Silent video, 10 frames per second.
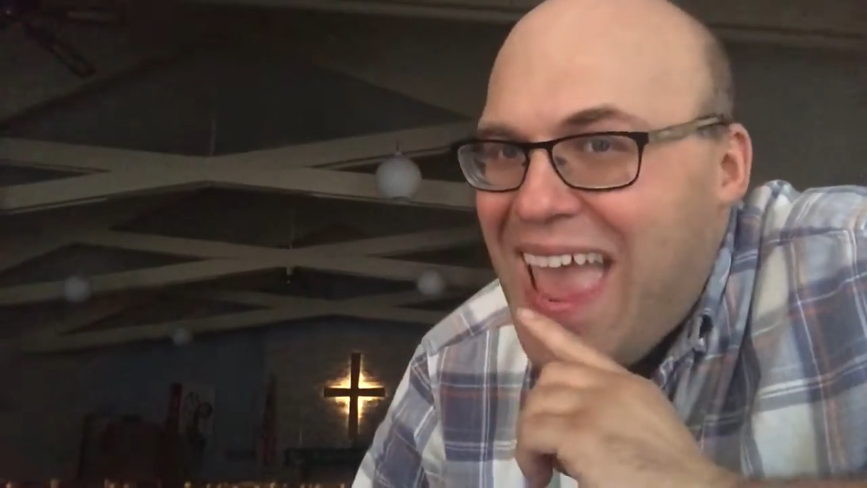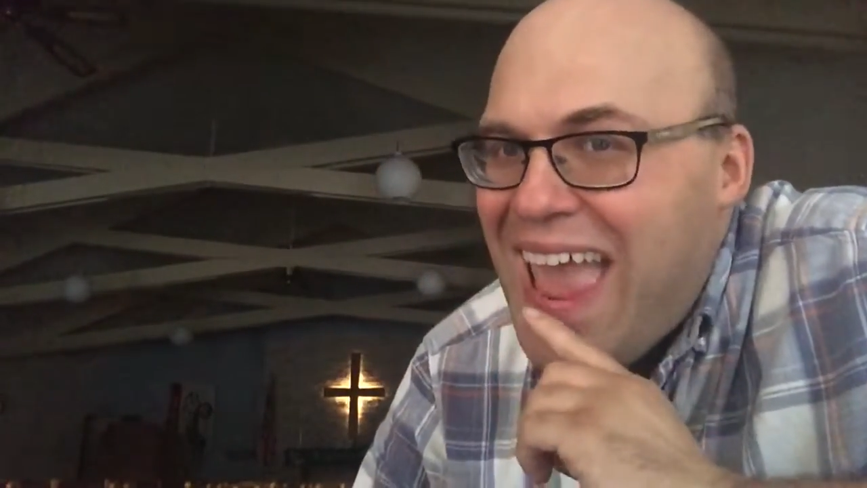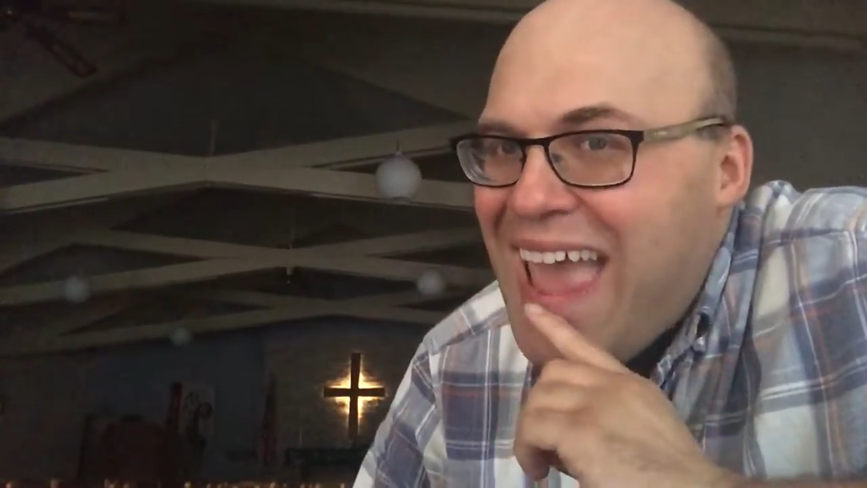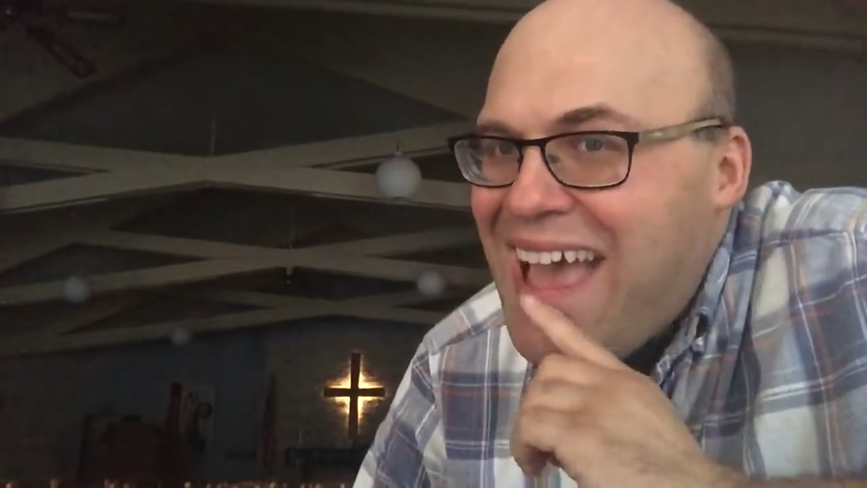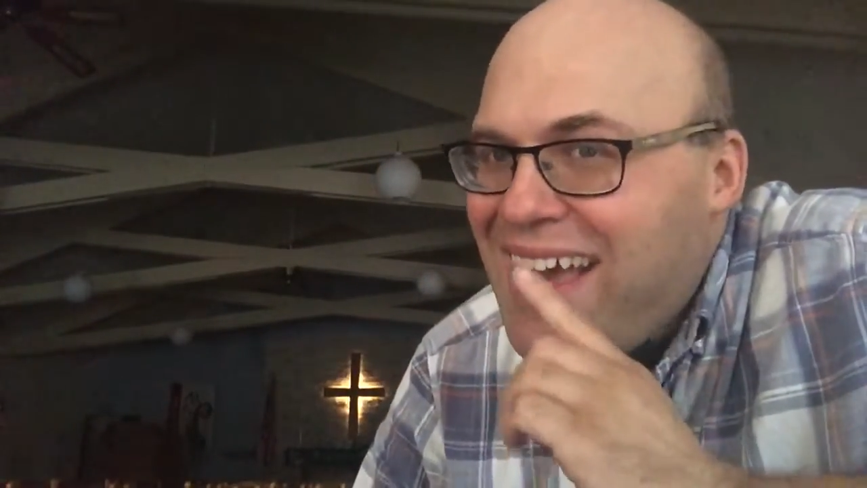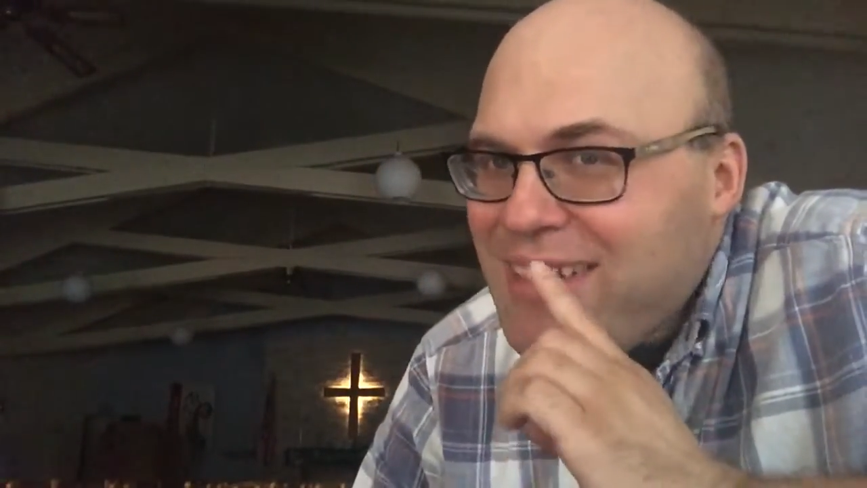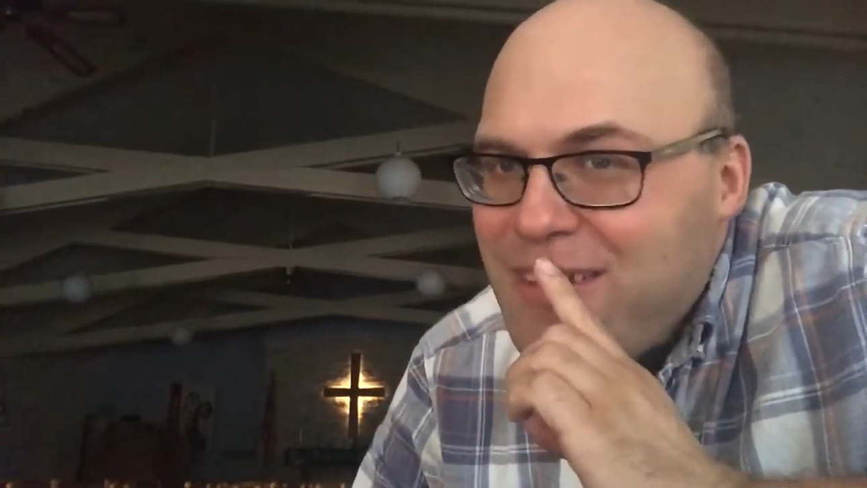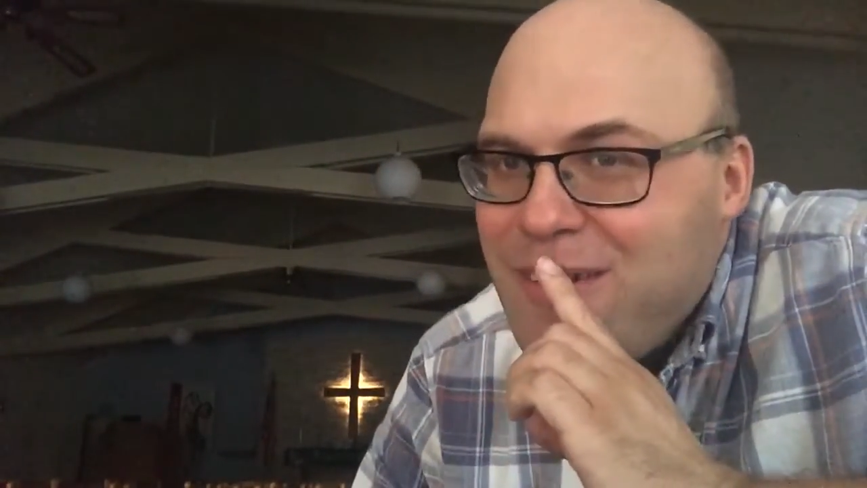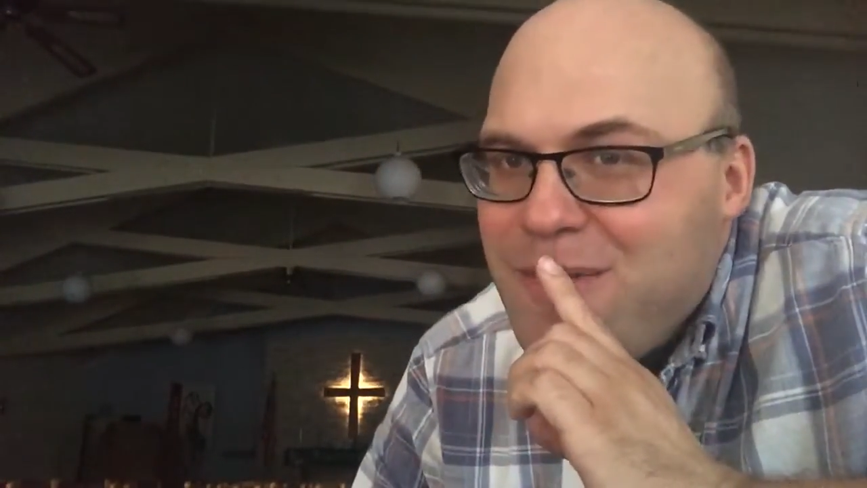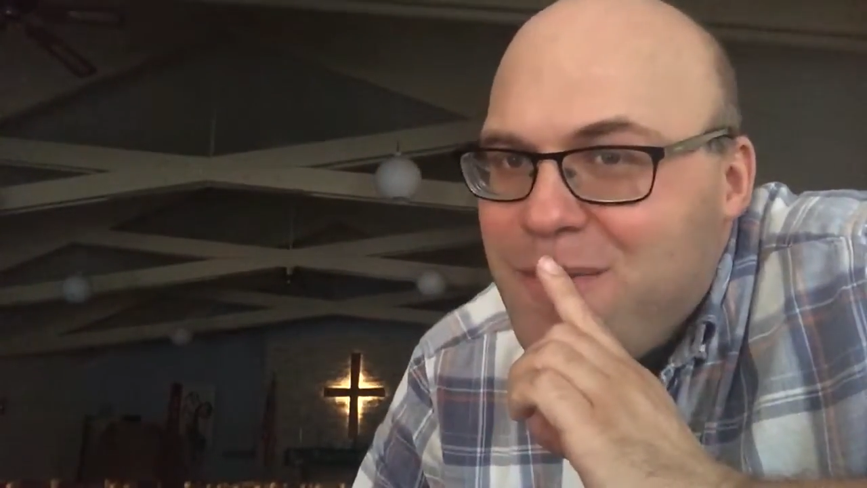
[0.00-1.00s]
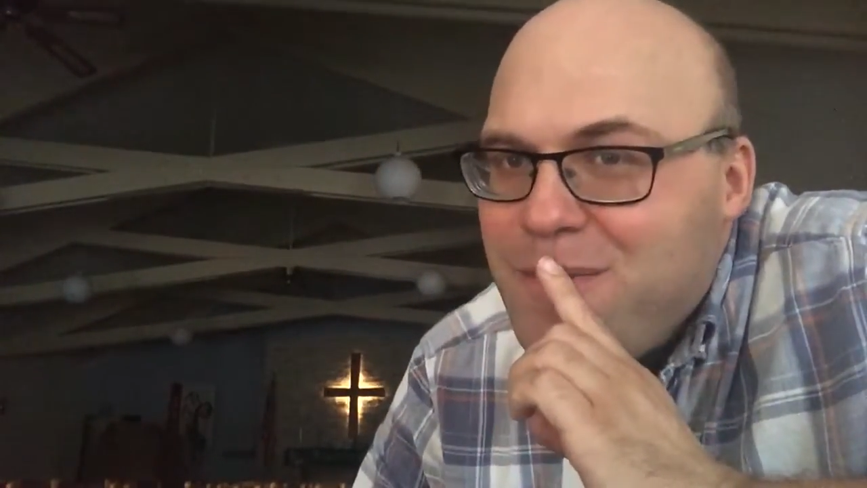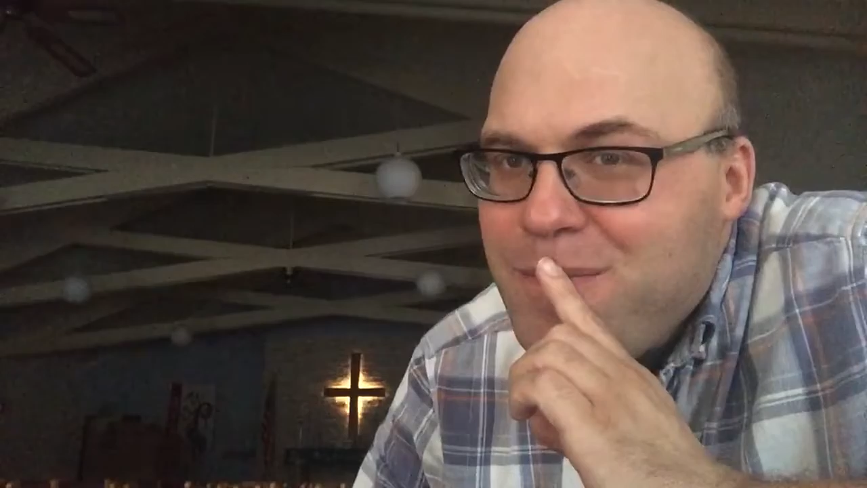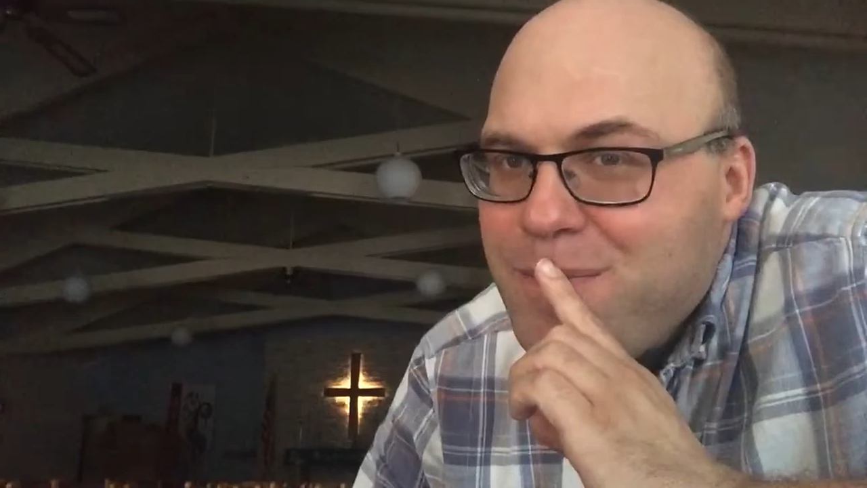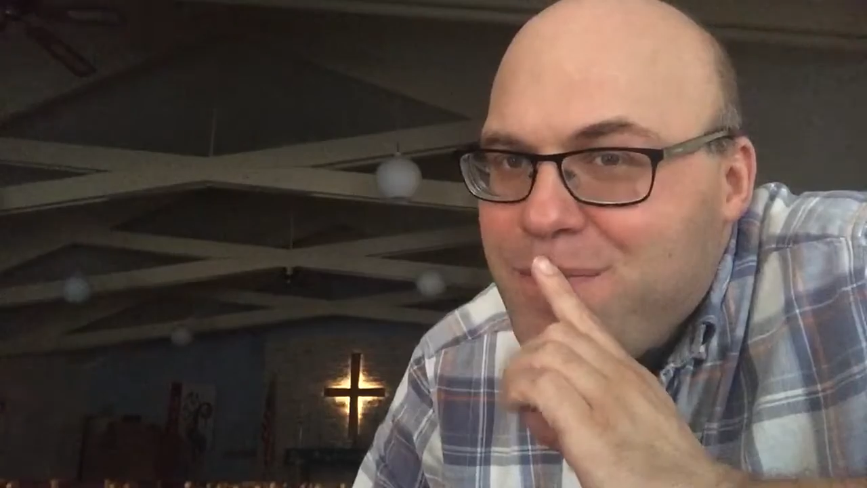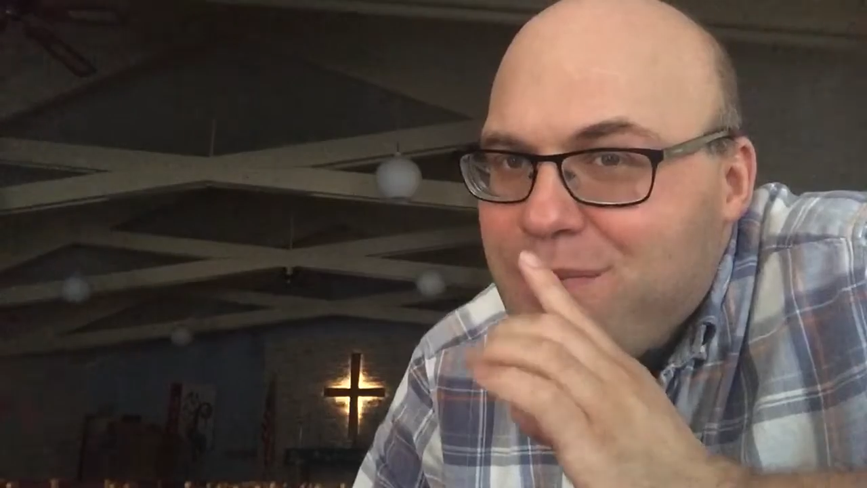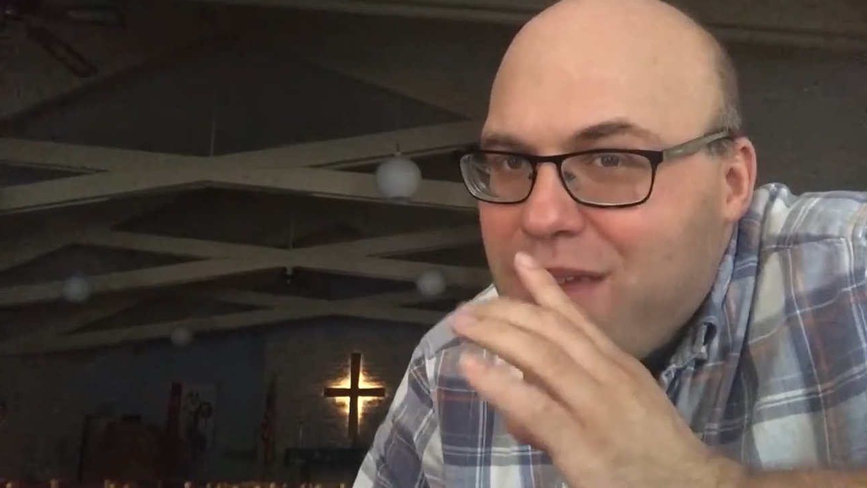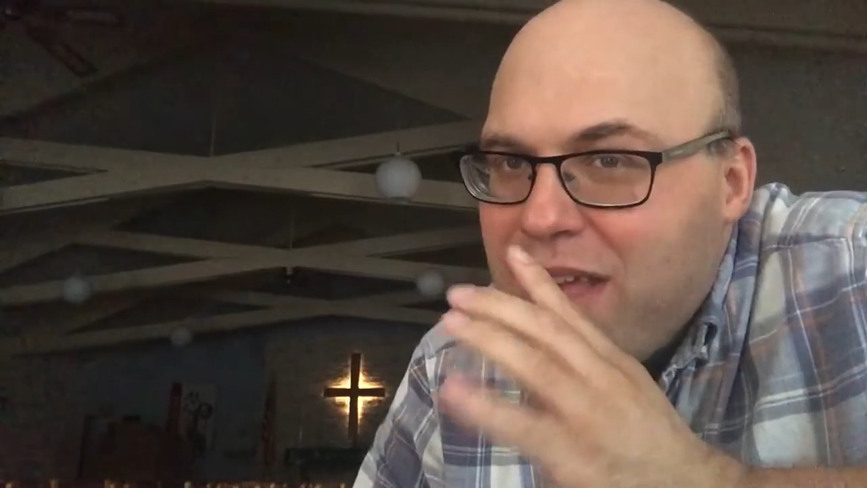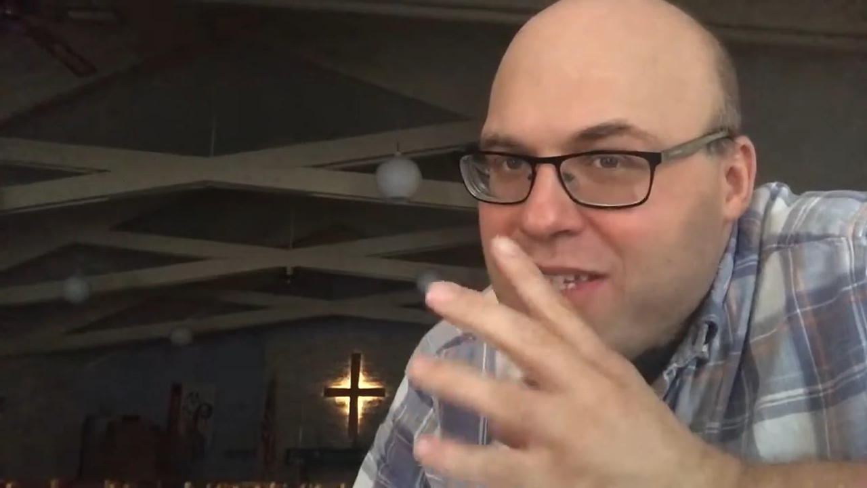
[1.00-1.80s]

And it's